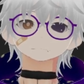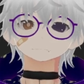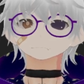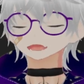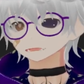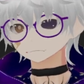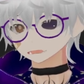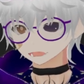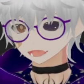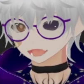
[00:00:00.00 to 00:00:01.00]
I
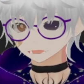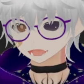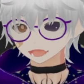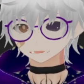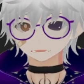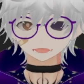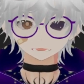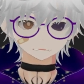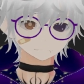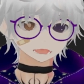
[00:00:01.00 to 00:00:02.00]
forgot his
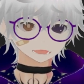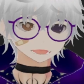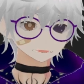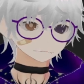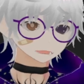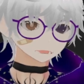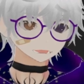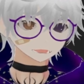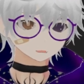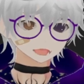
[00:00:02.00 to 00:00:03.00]
name. I think it's
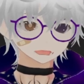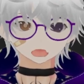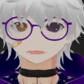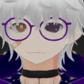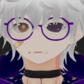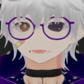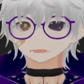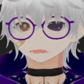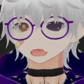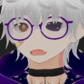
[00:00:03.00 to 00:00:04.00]
Sprunky. I don't
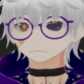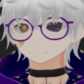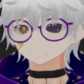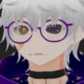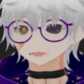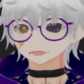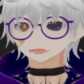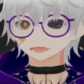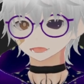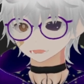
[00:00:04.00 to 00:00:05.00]
know.
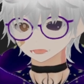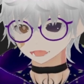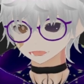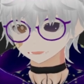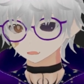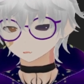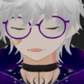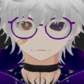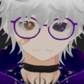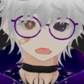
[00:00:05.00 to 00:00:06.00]
Like the little
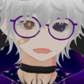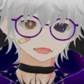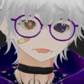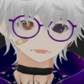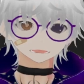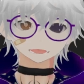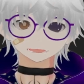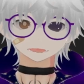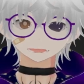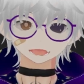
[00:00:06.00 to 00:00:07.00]
Sonic.exe
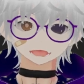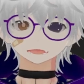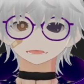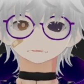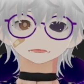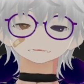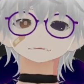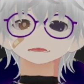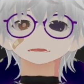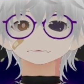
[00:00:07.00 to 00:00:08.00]
character.
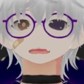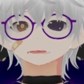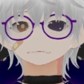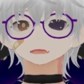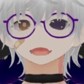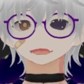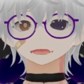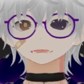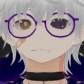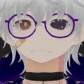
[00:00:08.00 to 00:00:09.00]
He sounds like
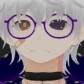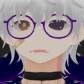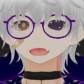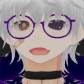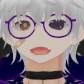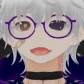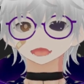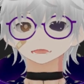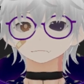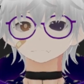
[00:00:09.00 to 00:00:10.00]
a
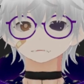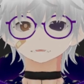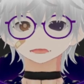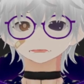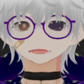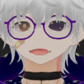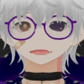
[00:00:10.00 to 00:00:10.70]
bit like